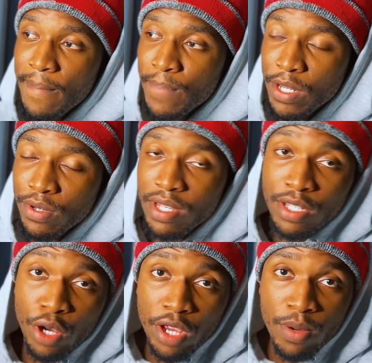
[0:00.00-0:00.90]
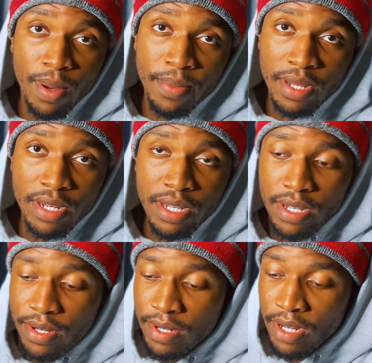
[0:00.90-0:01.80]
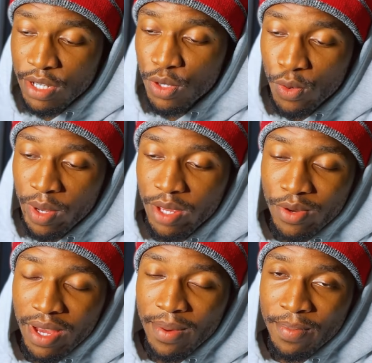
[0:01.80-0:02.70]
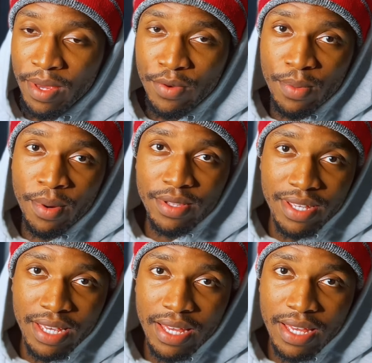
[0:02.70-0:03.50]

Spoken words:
The truth is you're a human being. There's no way you can be robotic.